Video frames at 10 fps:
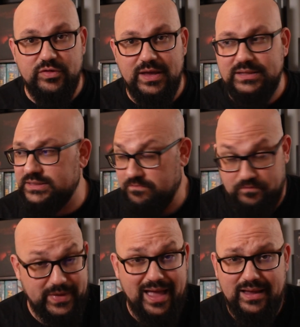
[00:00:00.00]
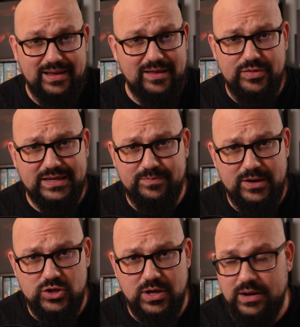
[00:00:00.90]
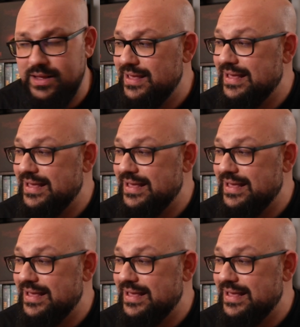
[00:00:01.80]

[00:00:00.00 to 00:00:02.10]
things, yeah, get the expansion.